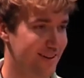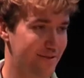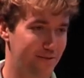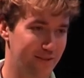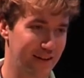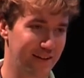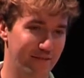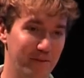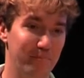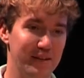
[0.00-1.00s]
of kind of
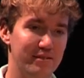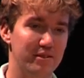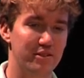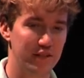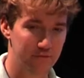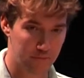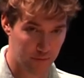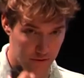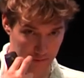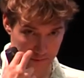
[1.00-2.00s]
the best
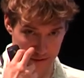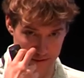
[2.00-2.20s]
achievable